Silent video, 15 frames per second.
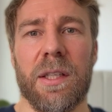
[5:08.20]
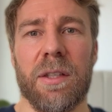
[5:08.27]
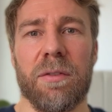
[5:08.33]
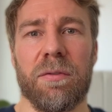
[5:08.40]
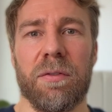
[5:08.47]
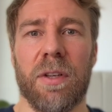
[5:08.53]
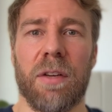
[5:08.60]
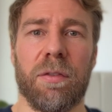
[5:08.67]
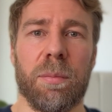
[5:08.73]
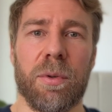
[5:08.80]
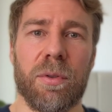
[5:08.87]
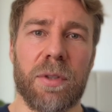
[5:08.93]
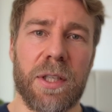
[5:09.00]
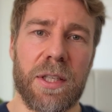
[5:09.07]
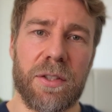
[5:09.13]
If
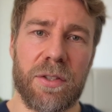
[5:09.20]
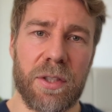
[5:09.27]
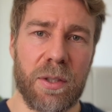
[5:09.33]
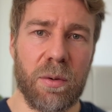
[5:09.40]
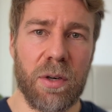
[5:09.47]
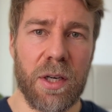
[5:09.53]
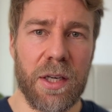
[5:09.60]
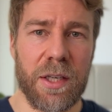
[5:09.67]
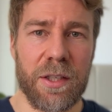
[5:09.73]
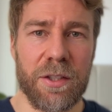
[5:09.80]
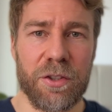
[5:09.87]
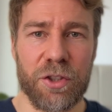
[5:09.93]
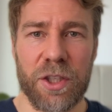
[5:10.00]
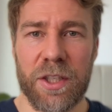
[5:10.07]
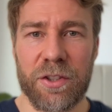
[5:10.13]
Lovable gets acquired
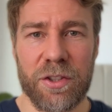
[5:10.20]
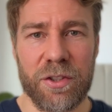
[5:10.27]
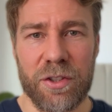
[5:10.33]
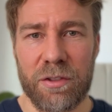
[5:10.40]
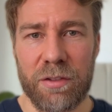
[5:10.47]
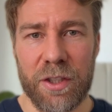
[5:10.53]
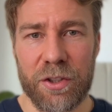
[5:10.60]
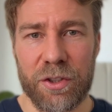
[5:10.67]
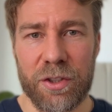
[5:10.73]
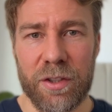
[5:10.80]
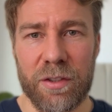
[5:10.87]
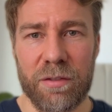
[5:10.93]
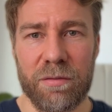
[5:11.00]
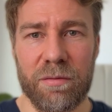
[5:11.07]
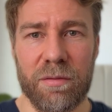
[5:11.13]
and changes
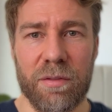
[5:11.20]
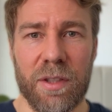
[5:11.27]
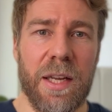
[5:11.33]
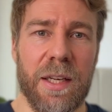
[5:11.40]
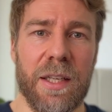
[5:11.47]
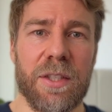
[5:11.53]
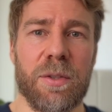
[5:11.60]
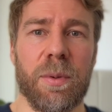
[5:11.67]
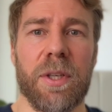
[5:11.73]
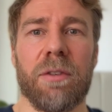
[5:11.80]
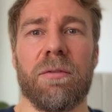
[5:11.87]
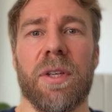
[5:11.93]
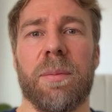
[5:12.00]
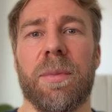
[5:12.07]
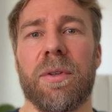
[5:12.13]
direction, at least we
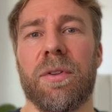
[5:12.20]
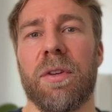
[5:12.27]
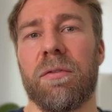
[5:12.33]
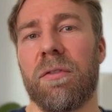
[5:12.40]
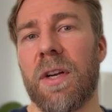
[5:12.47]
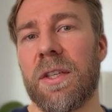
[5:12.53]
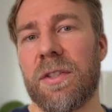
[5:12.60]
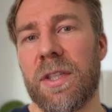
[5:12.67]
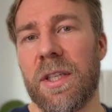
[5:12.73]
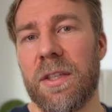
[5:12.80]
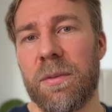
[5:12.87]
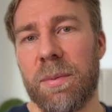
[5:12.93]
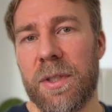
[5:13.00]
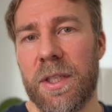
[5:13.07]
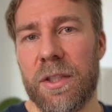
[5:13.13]
can rebuild the front
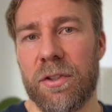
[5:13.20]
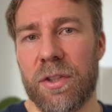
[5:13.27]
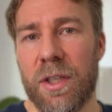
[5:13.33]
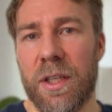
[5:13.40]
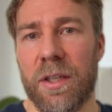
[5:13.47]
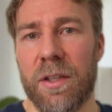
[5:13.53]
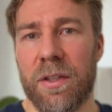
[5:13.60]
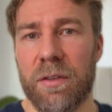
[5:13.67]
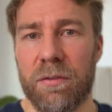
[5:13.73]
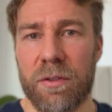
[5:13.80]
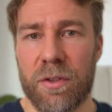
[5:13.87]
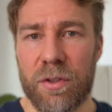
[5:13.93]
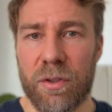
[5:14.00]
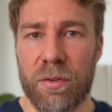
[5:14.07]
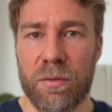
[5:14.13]
end potentially in a
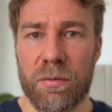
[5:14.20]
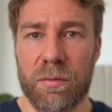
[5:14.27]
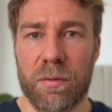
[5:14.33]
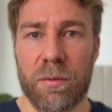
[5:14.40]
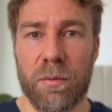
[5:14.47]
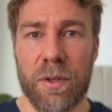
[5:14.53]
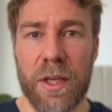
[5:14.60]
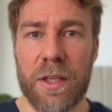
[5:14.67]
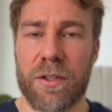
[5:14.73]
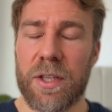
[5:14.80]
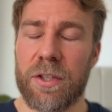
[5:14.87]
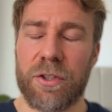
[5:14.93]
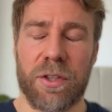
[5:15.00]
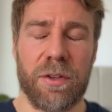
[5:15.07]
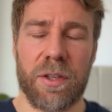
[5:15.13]
different tool without
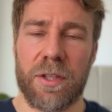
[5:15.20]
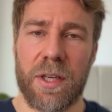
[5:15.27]
touching the